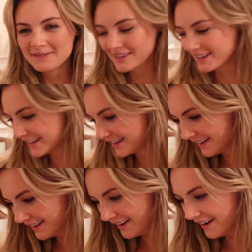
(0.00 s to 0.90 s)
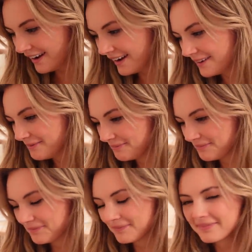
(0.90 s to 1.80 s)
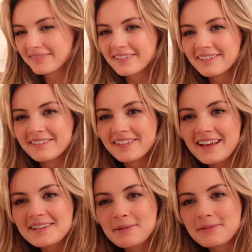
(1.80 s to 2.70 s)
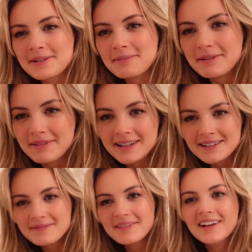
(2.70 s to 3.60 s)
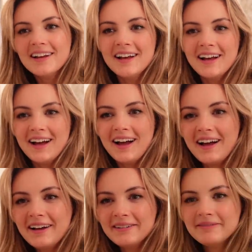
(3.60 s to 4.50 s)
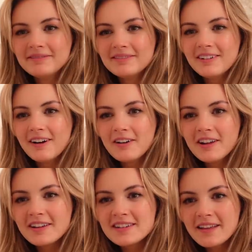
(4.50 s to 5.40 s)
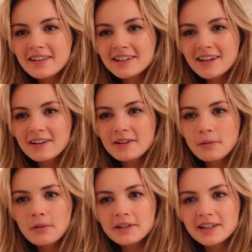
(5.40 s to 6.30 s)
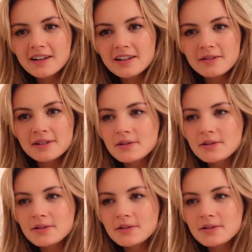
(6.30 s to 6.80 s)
funny. Well, that's what was on my face. Oh look, is that the shadow? What shadow is